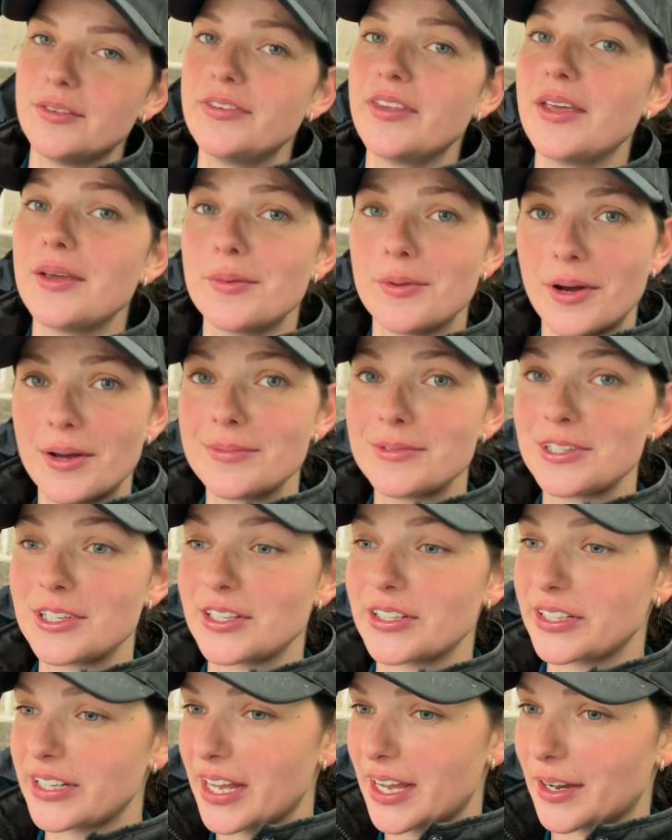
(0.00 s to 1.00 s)
tell you what I'm
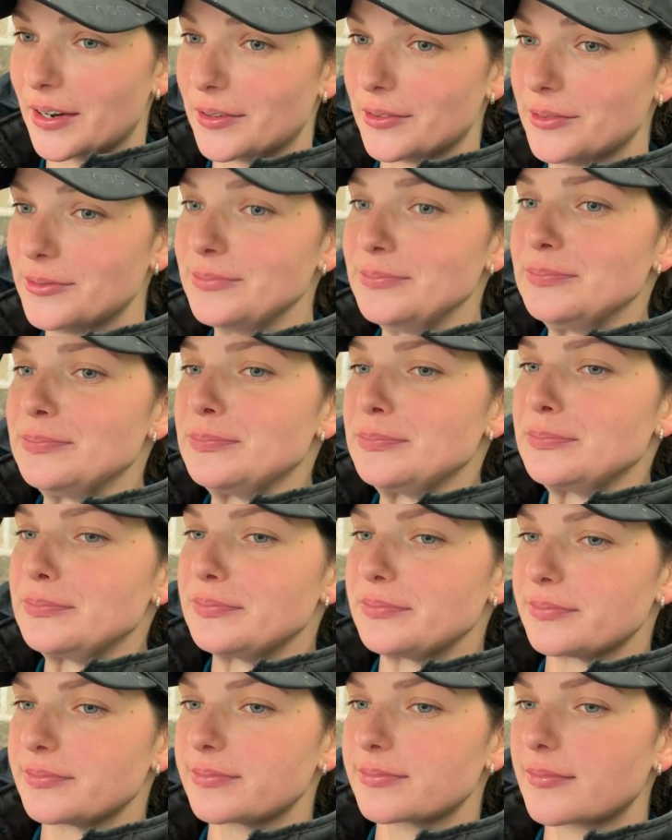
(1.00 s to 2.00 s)
doing now.
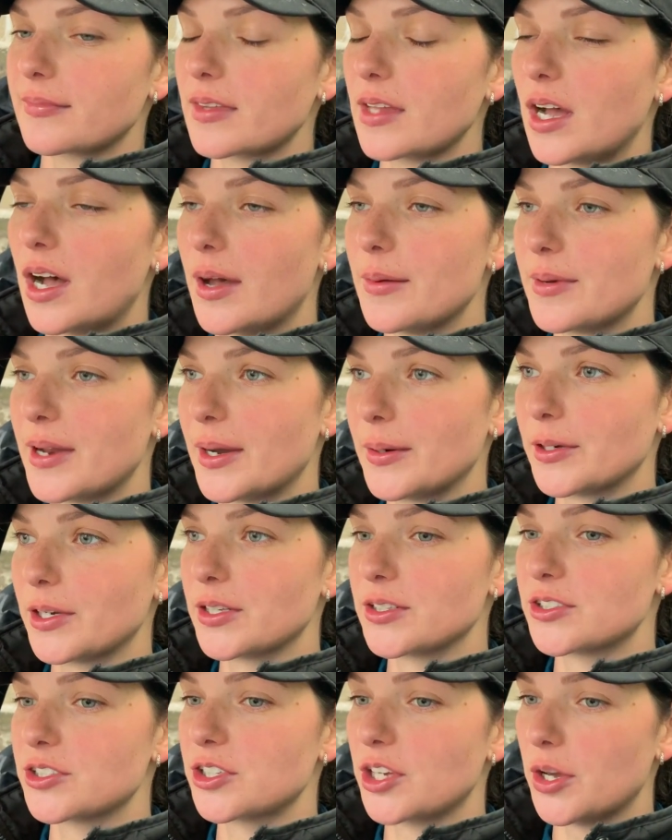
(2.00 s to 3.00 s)
I'm now going
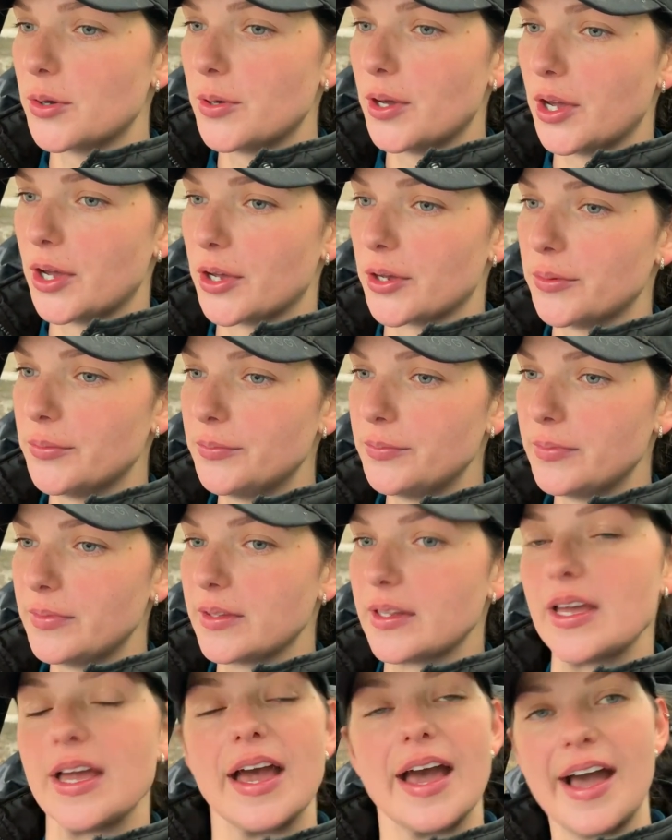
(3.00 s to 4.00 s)
to go home,
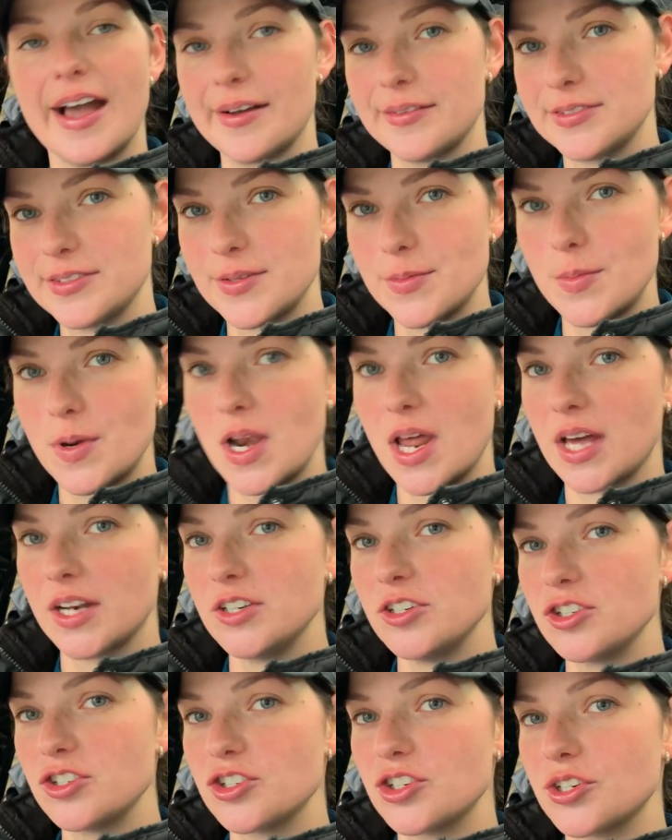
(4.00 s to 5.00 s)
have some
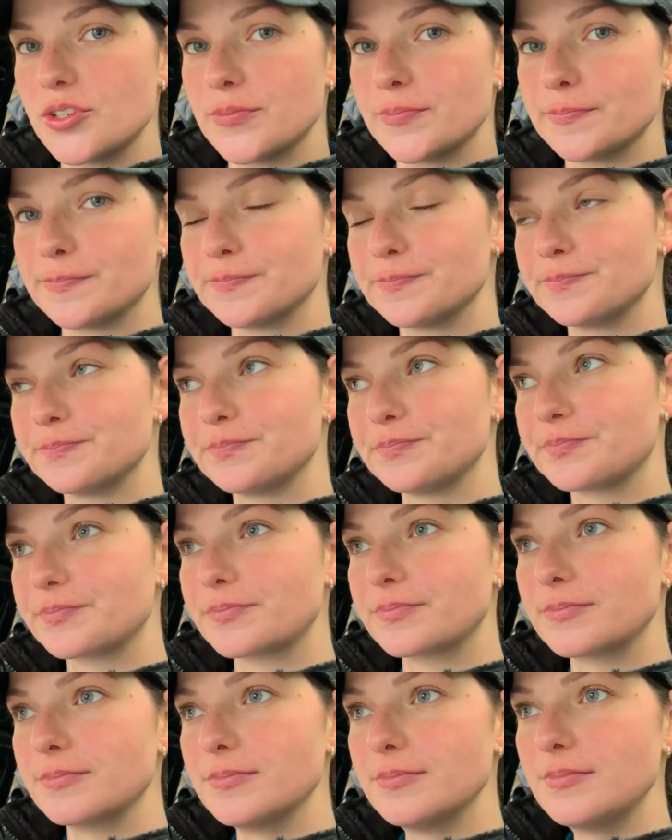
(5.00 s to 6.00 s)
lunch.
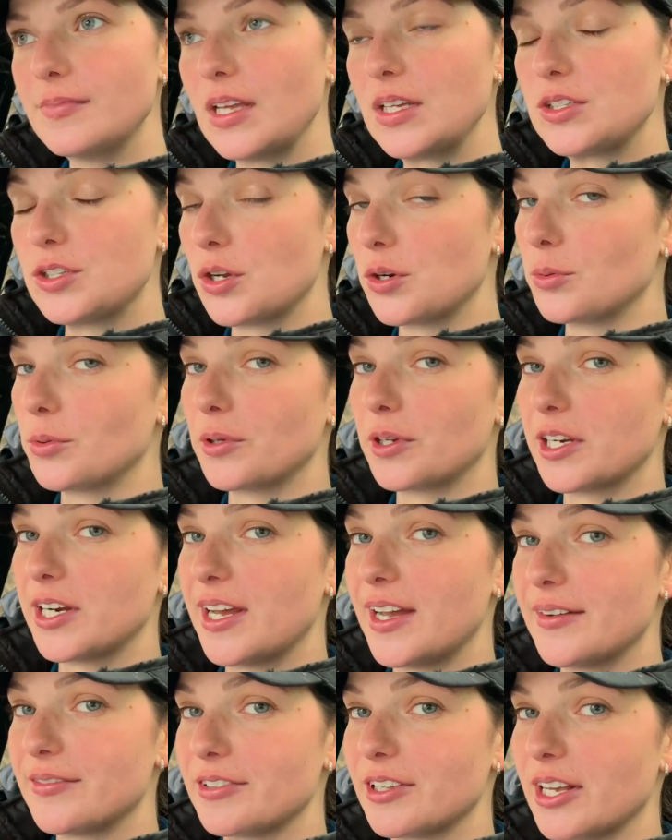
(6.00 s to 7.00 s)
Don't know what I'm gonna
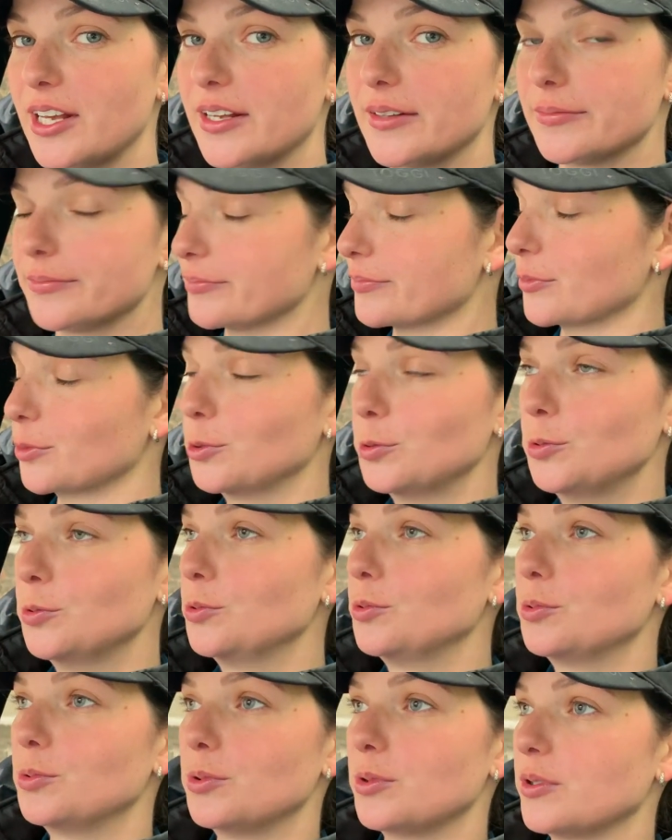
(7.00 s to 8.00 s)
have yet.
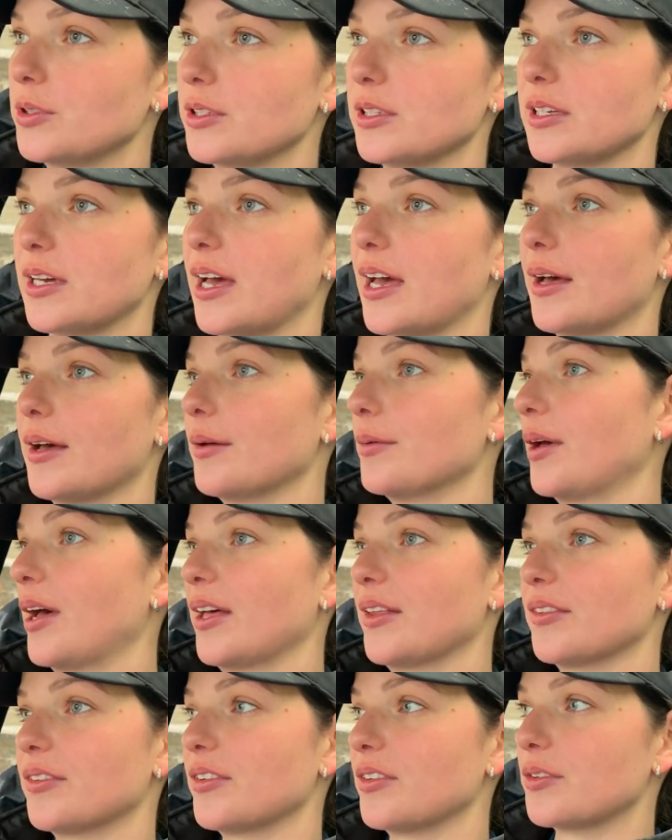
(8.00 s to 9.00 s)
Ooh, the
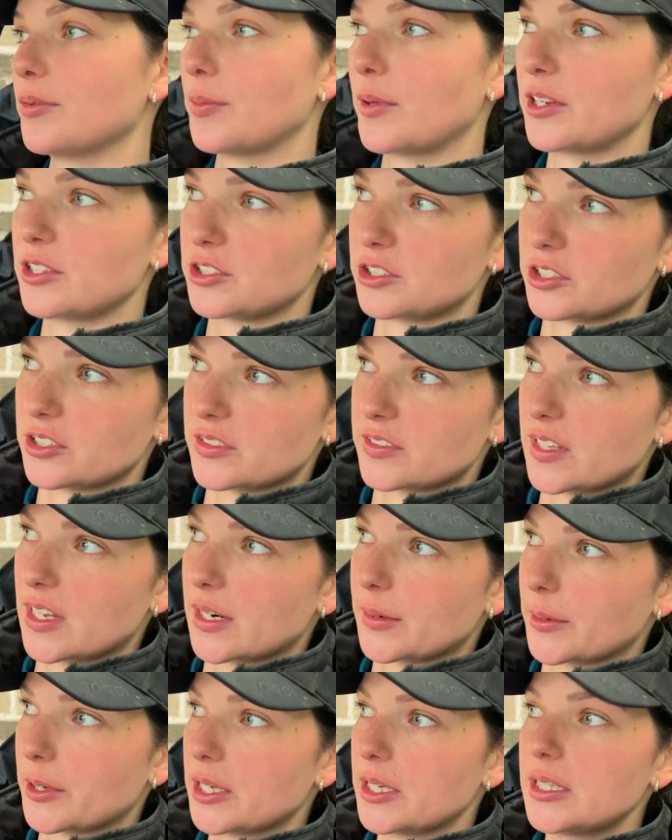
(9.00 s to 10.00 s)
anticipation is
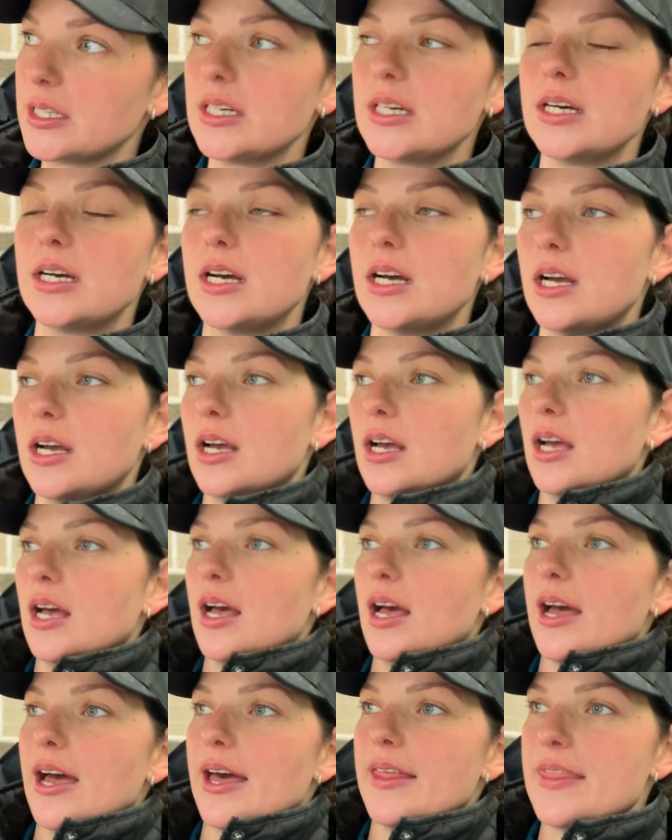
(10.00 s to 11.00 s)
killing me.
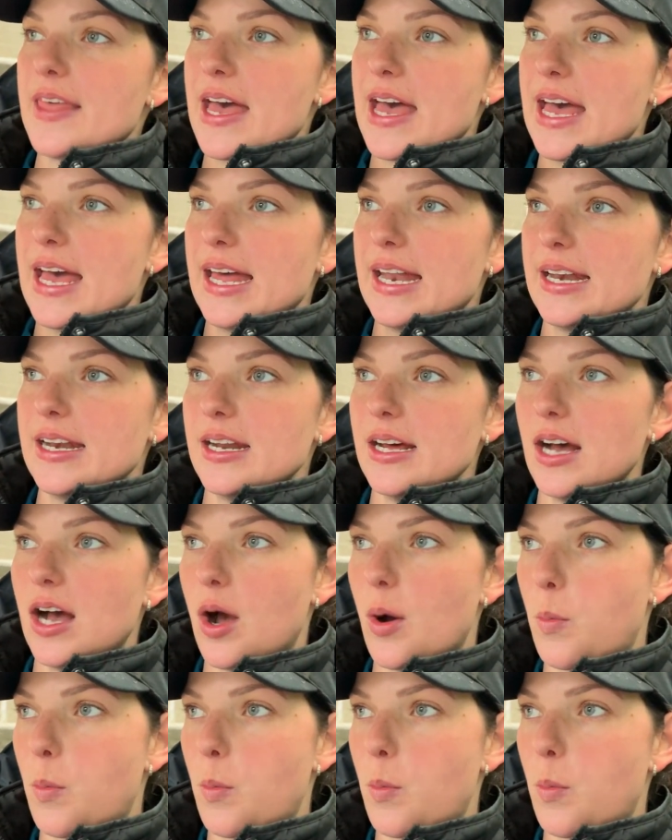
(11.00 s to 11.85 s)
And then